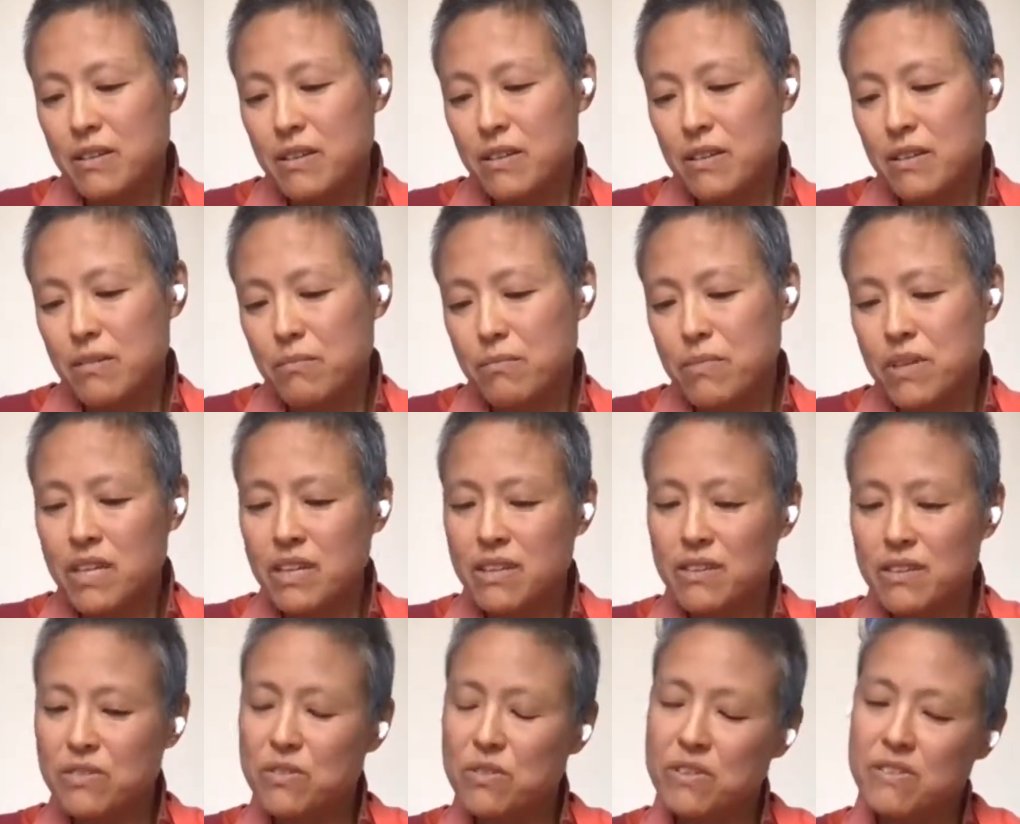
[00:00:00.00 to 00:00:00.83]
being
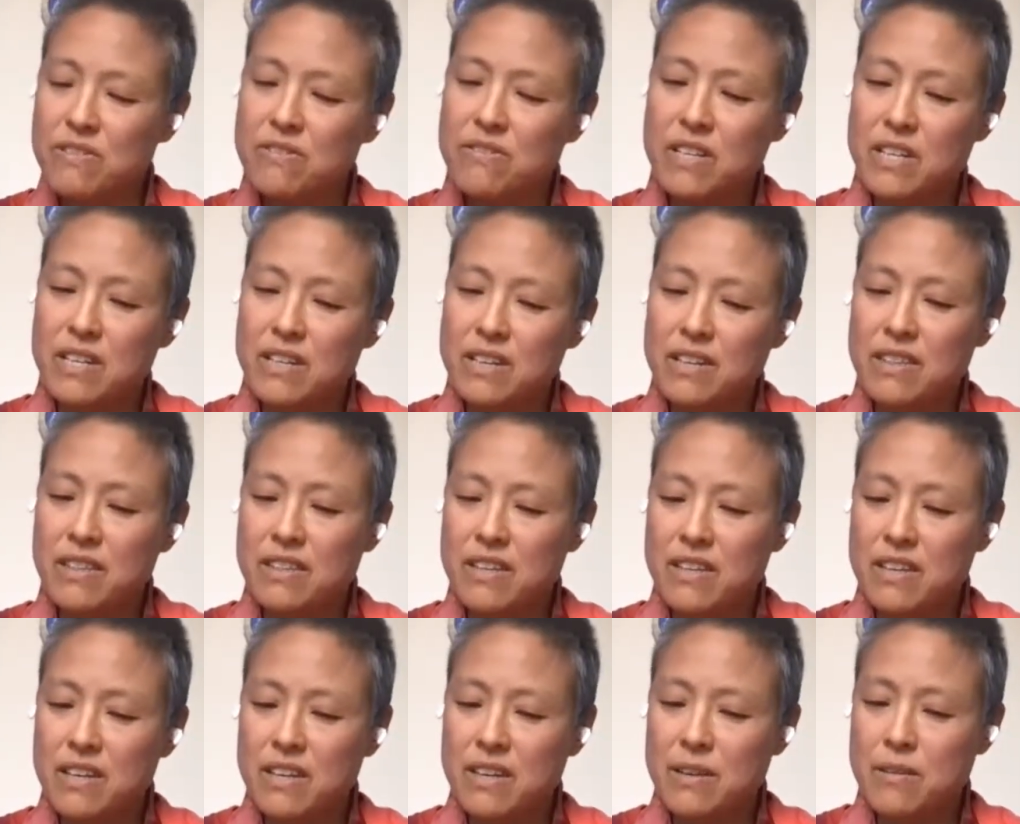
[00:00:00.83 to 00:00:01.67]
sort of like
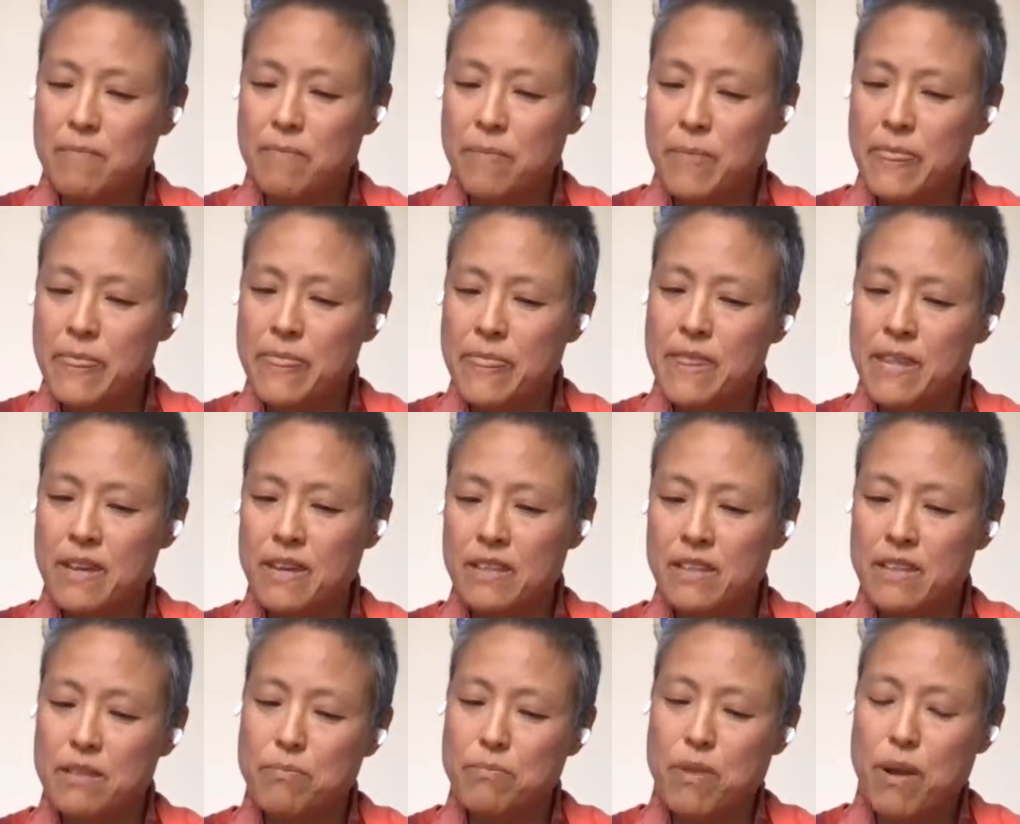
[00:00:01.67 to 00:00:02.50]
the
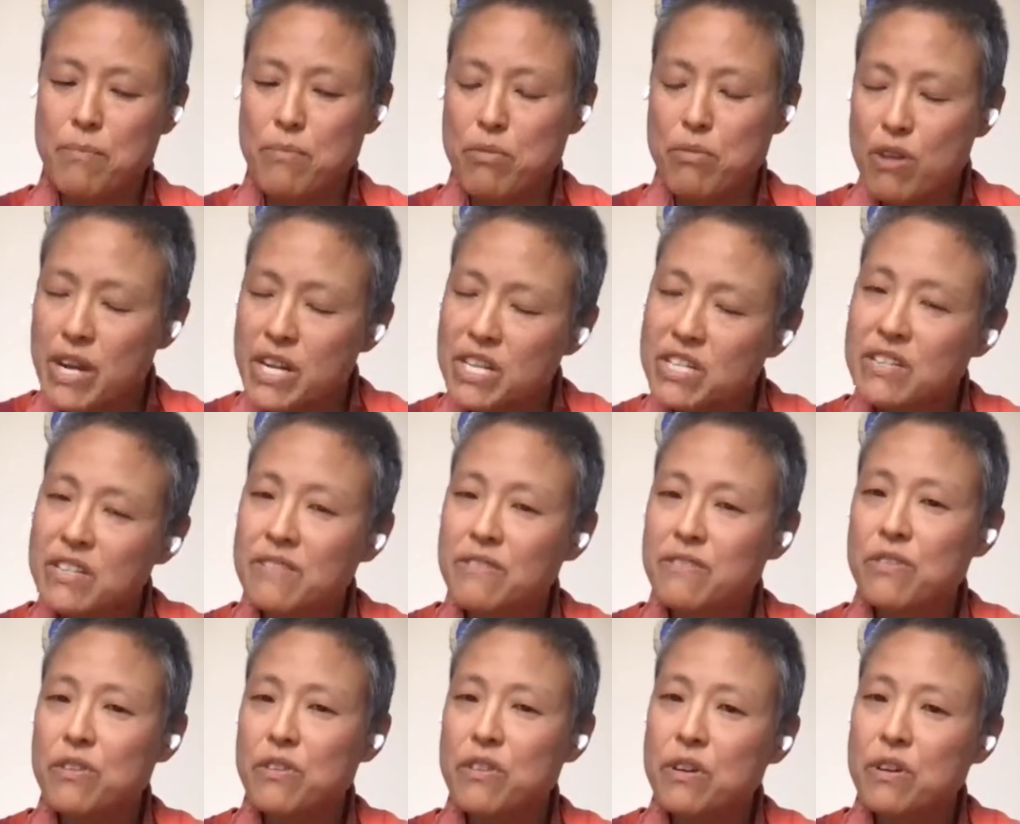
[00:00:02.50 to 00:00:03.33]
preparation
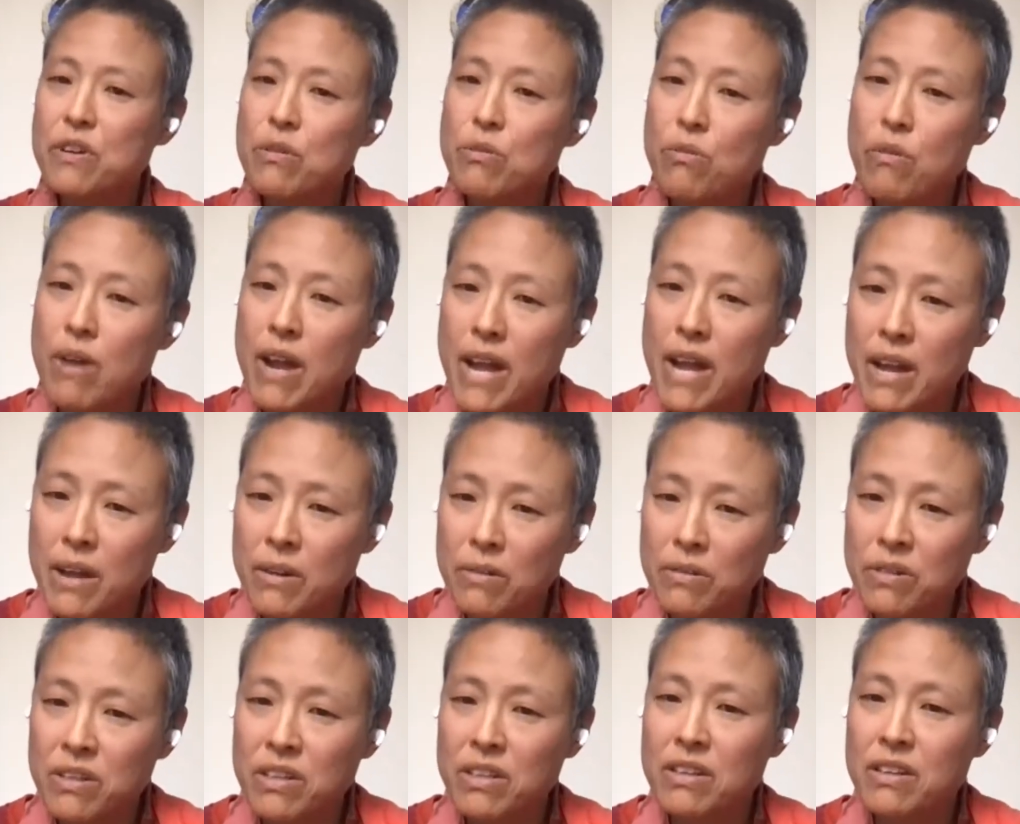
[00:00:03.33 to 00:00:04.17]
for the
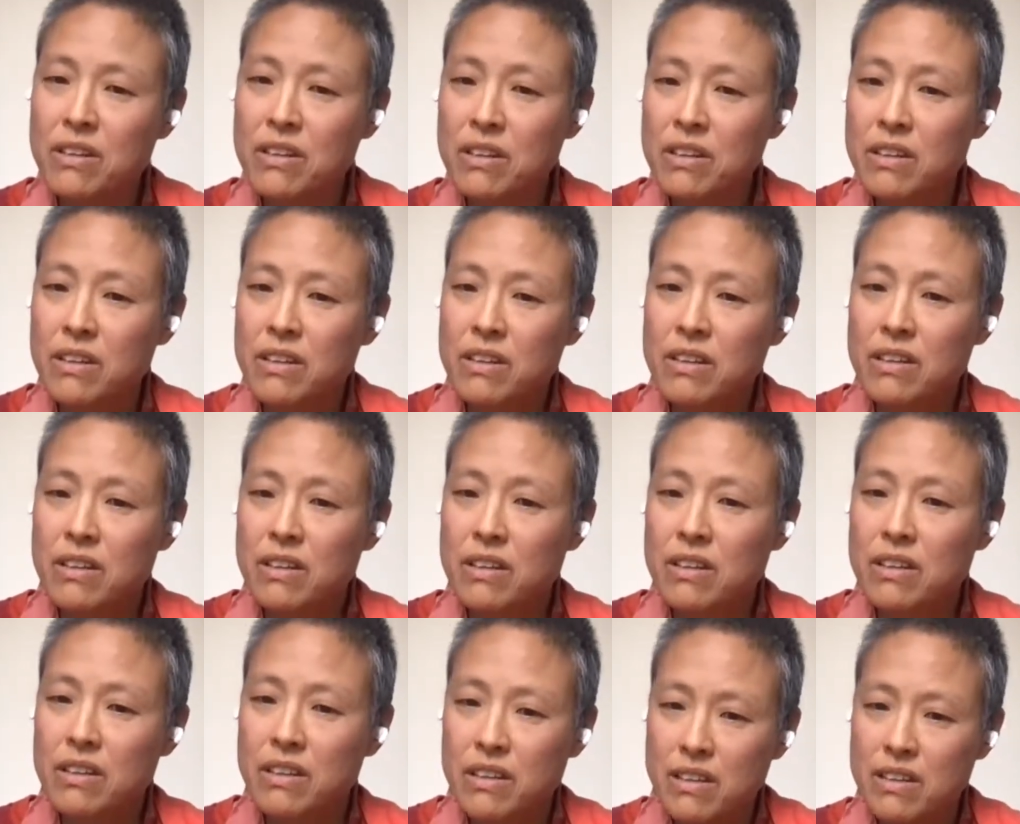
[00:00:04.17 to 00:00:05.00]
ground
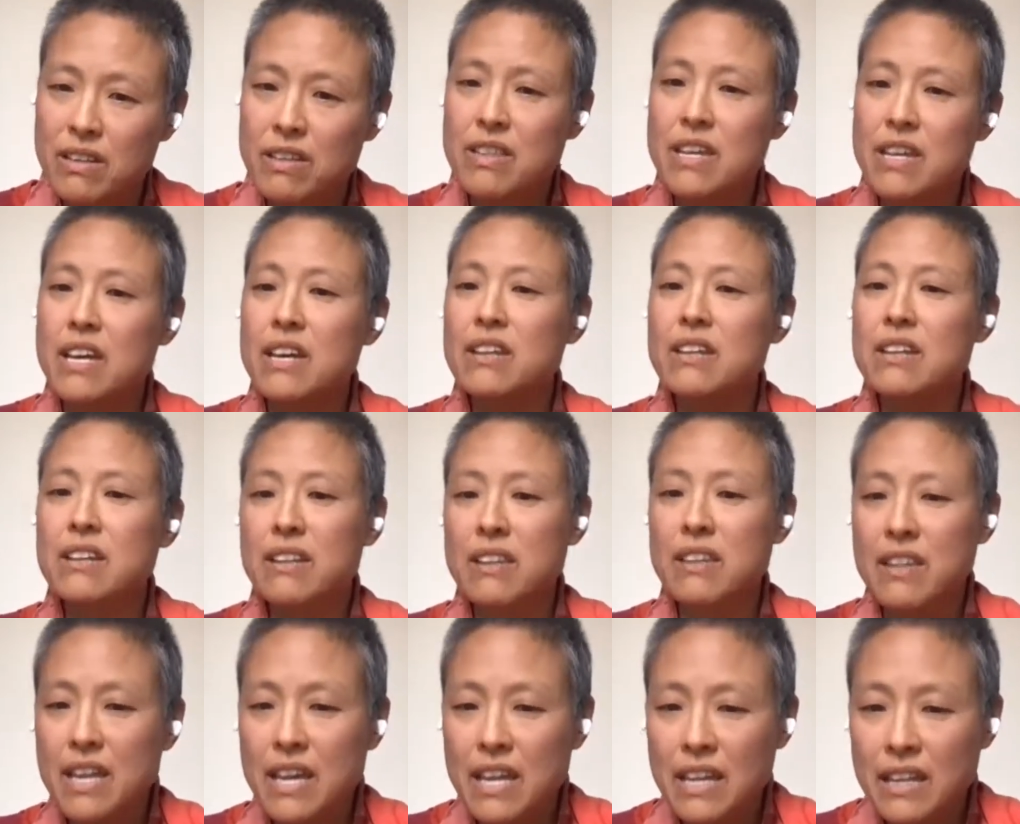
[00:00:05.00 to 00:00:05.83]
that
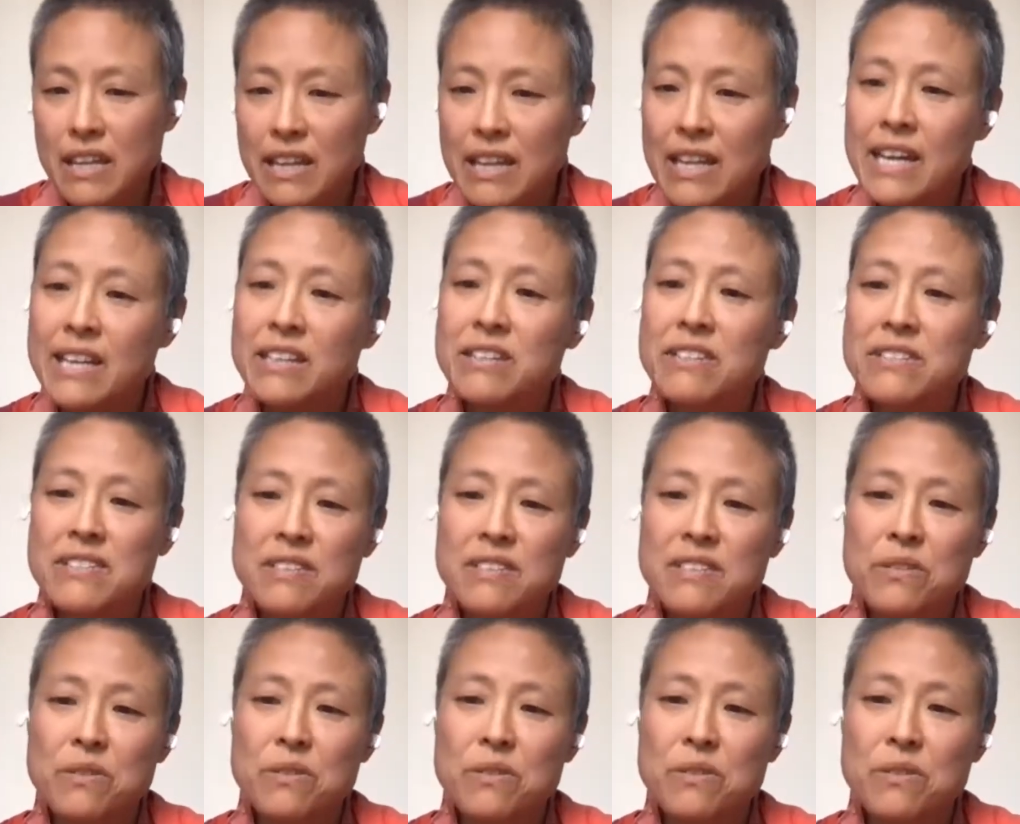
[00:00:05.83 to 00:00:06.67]
then led
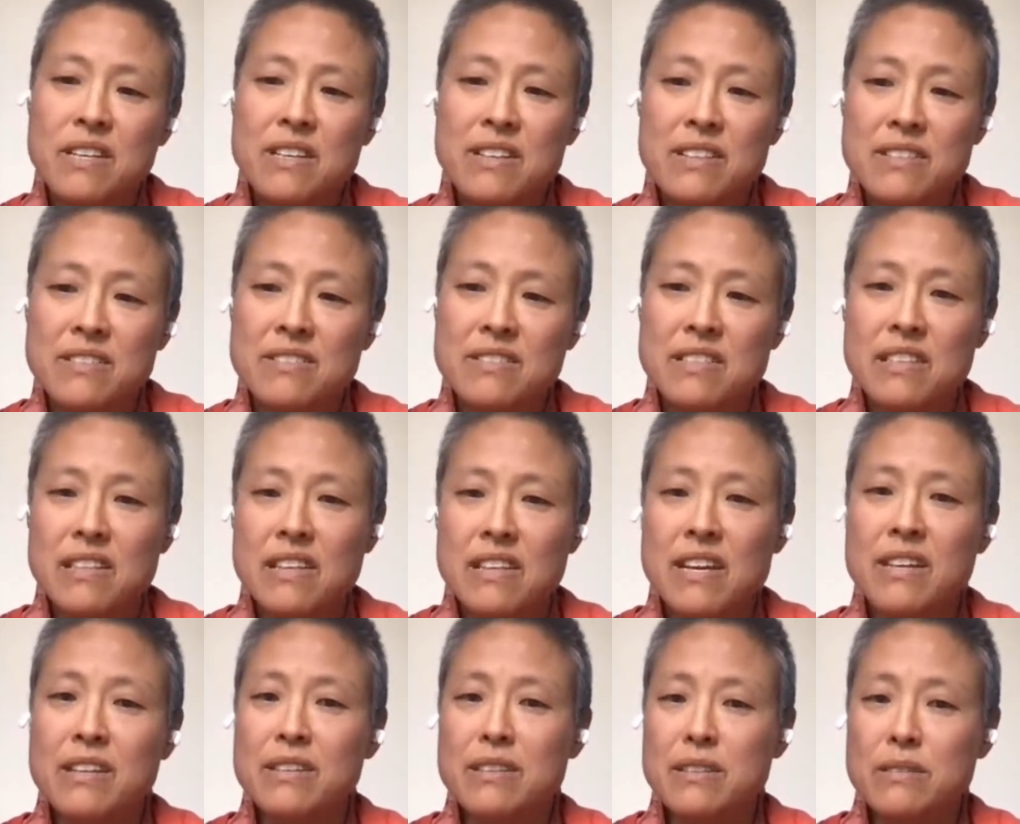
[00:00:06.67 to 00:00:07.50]
to his
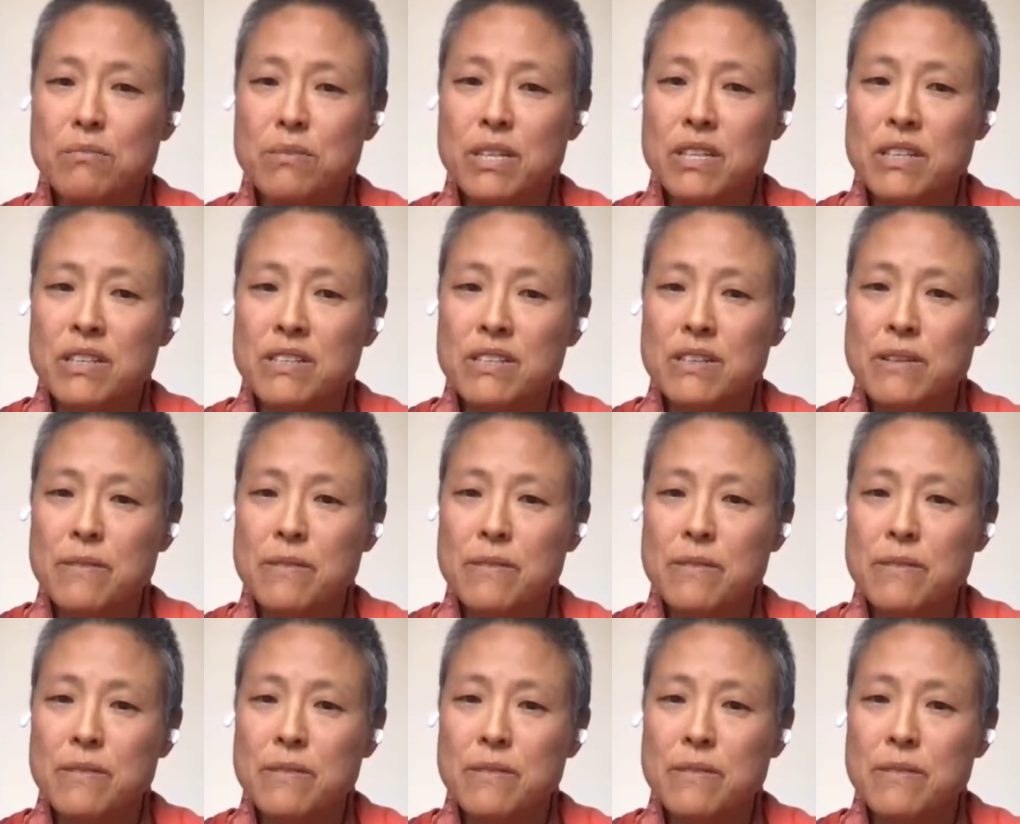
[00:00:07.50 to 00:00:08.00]
enlightenment.